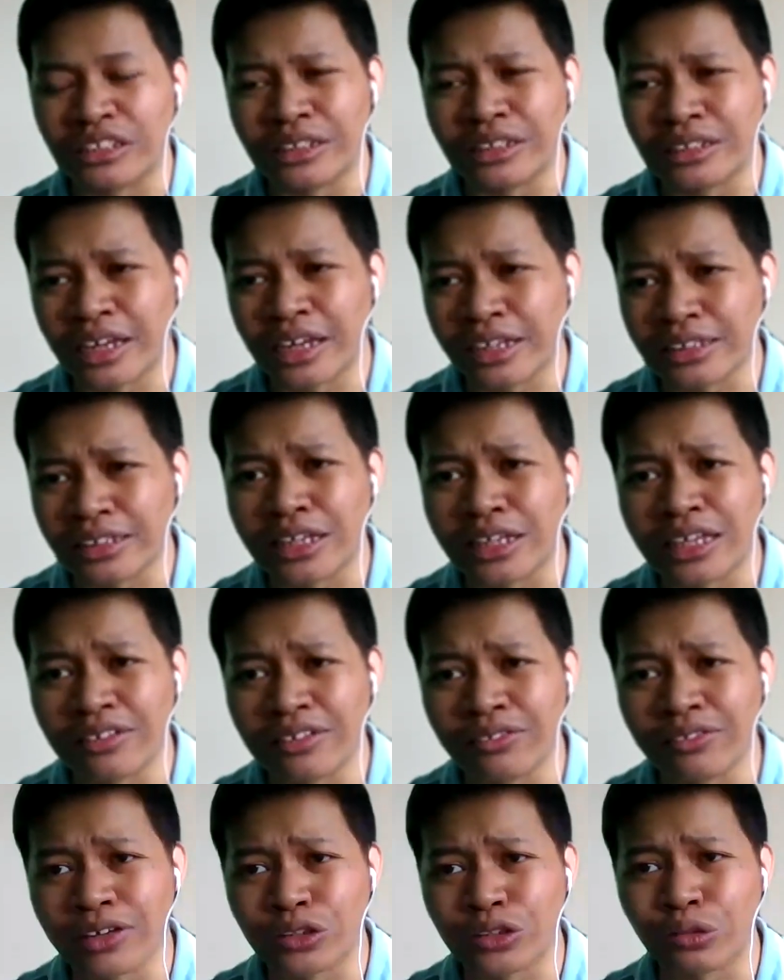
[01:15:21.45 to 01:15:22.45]
and I
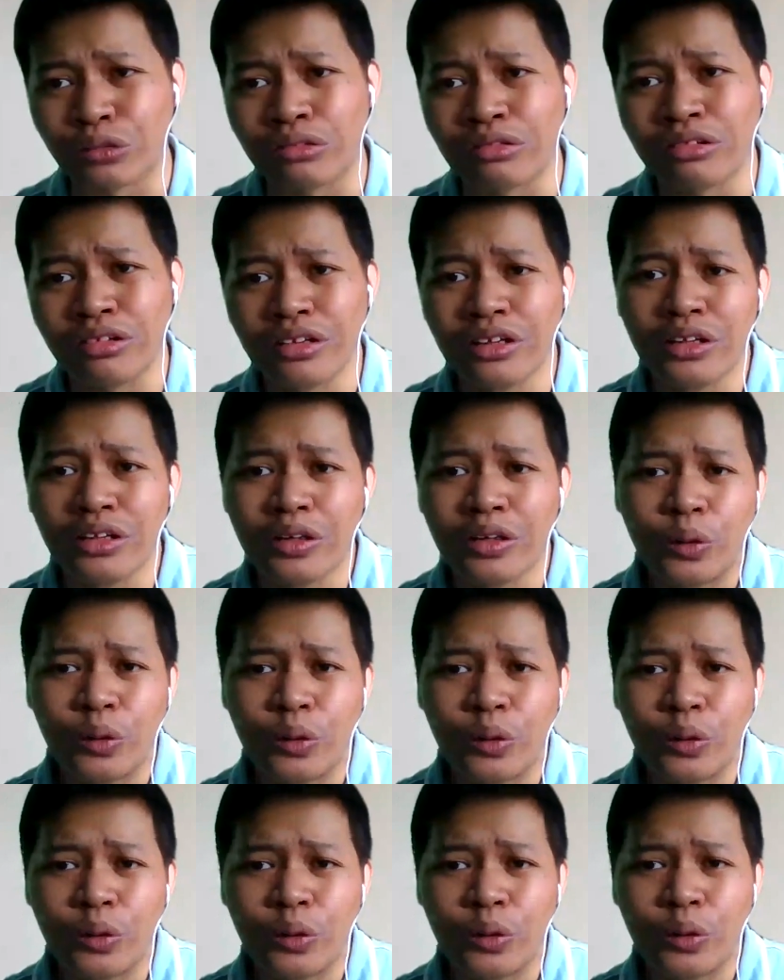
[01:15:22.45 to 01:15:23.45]
think even to
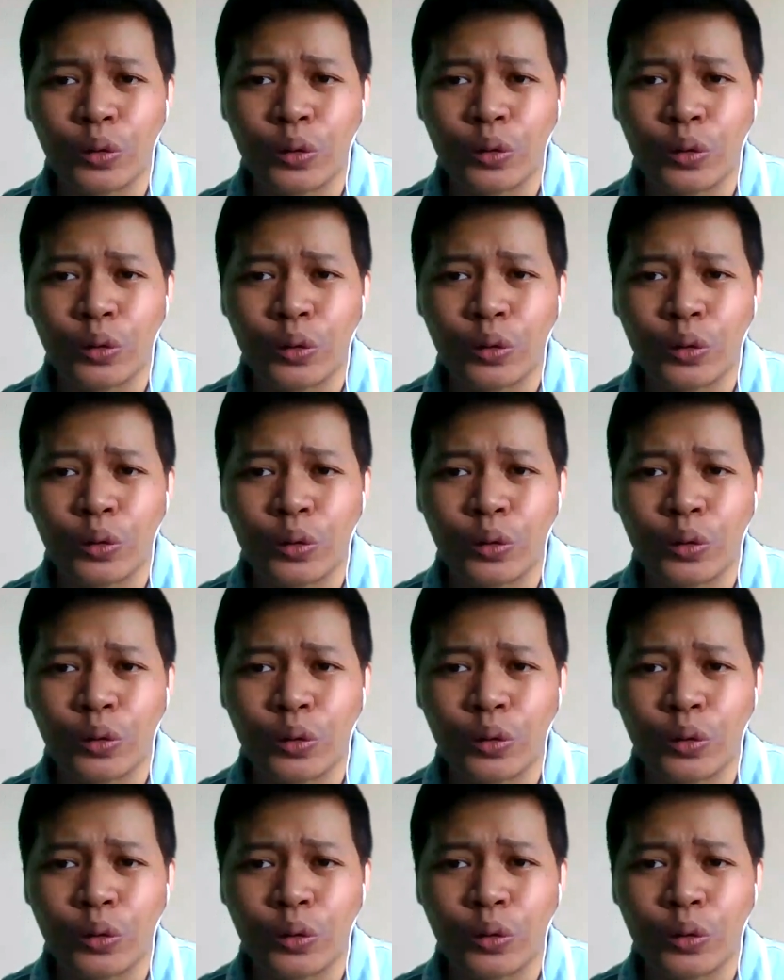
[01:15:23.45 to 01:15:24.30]
grade school.